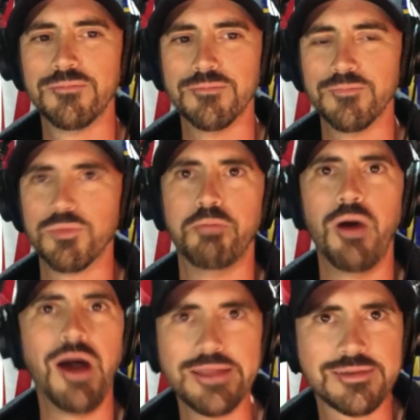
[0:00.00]

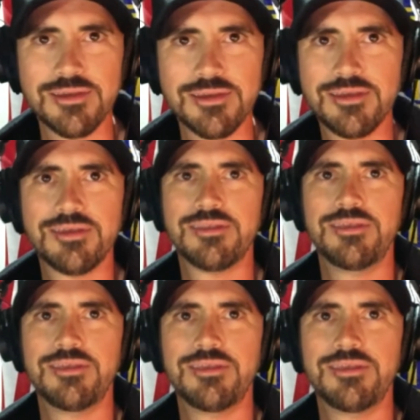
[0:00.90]
but
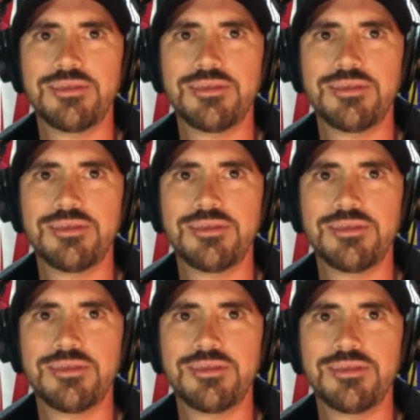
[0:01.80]
you know, the
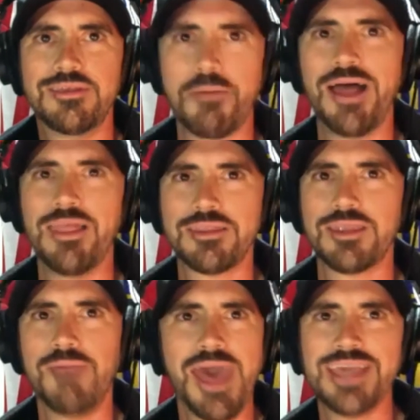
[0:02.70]

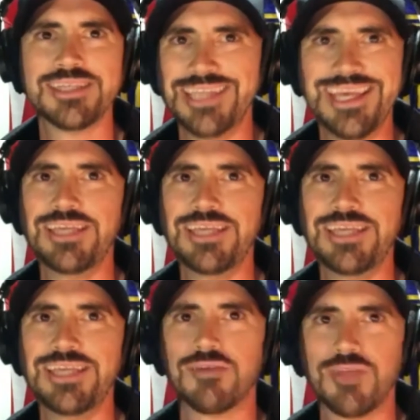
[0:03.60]
cosmopolitan
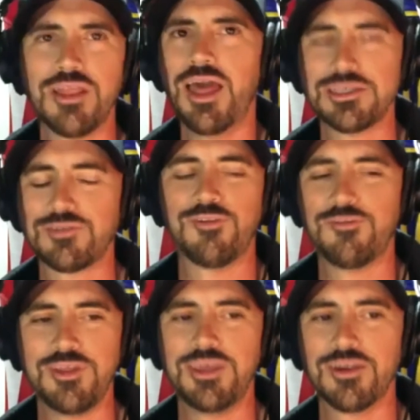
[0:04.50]
magazines of the last
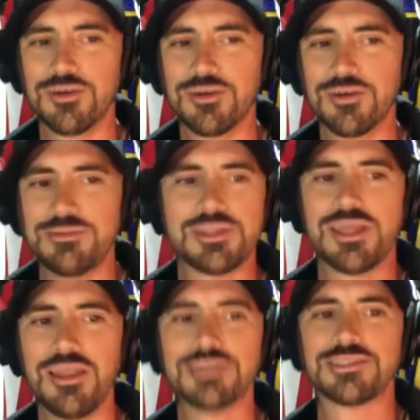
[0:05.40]
50 years seem to
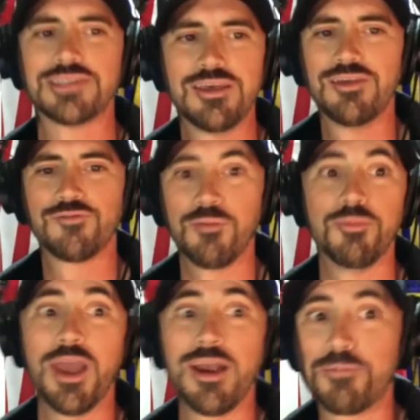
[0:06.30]
tell us from
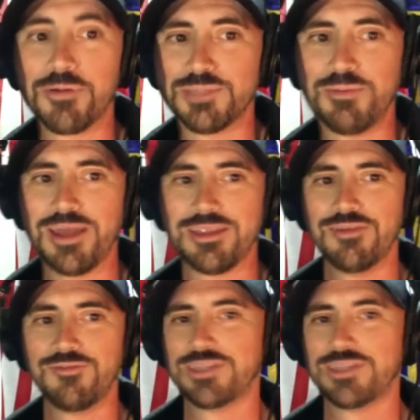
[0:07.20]
their perspective,